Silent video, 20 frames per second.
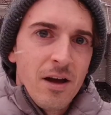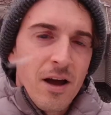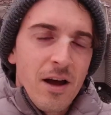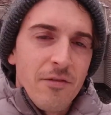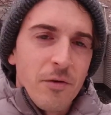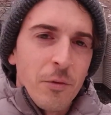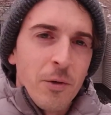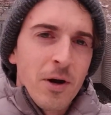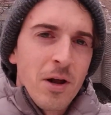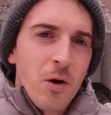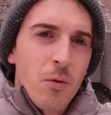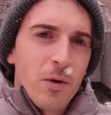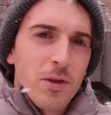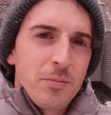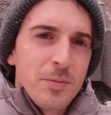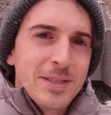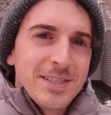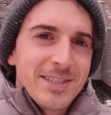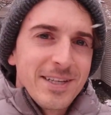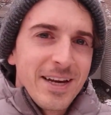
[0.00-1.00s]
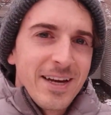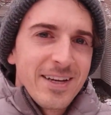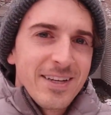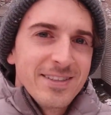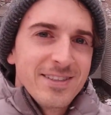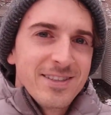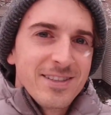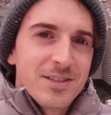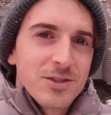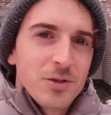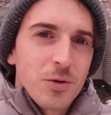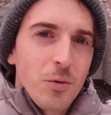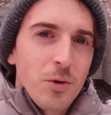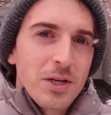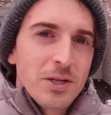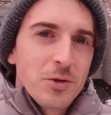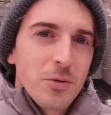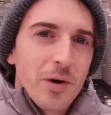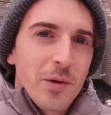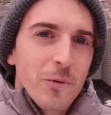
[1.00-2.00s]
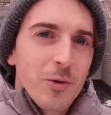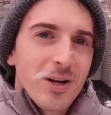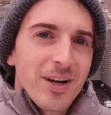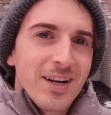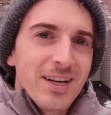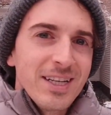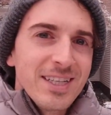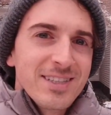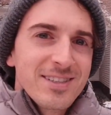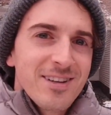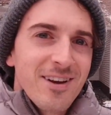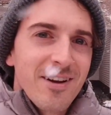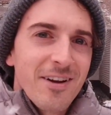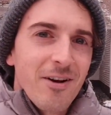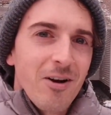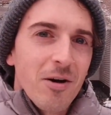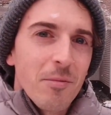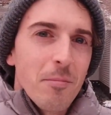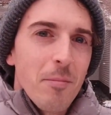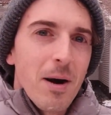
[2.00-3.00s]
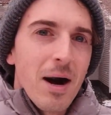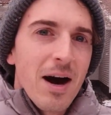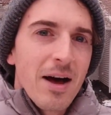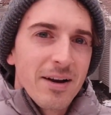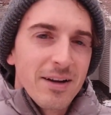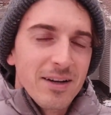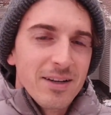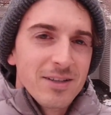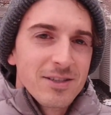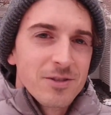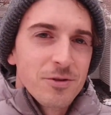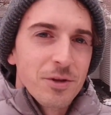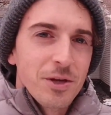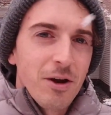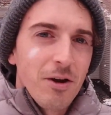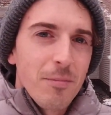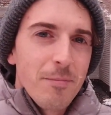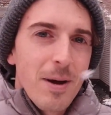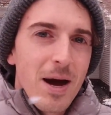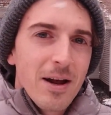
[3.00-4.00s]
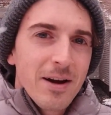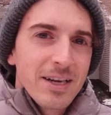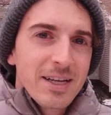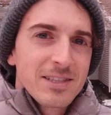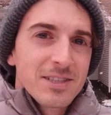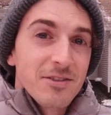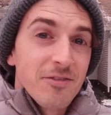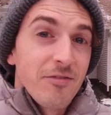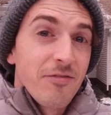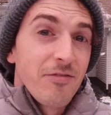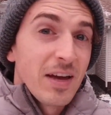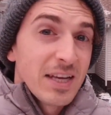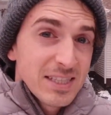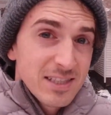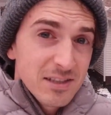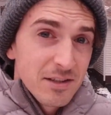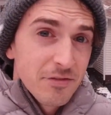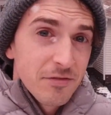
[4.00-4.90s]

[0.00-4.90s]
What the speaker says: Hey everyone, with me today is this 2021 Nissan Armada. So the Armada gets a facelift